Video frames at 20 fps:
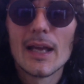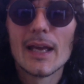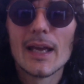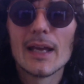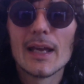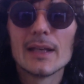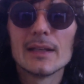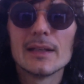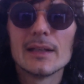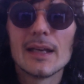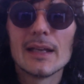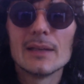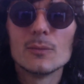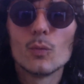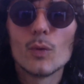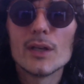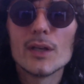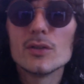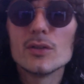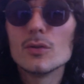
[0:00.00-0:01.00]

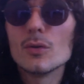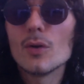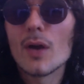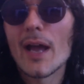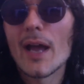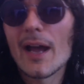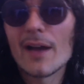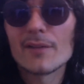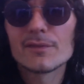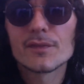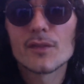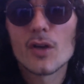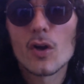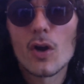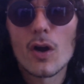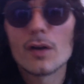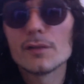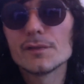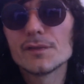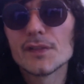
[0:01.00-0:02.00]
And when you have
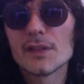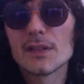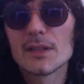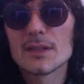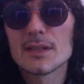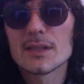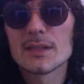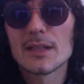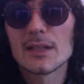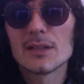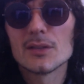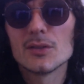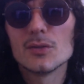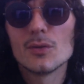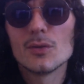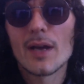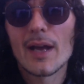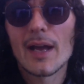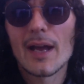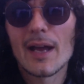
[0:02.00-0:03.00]
confidence, then
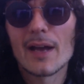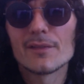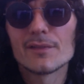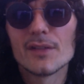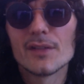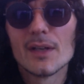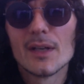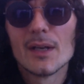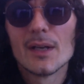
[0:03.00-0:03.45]
you have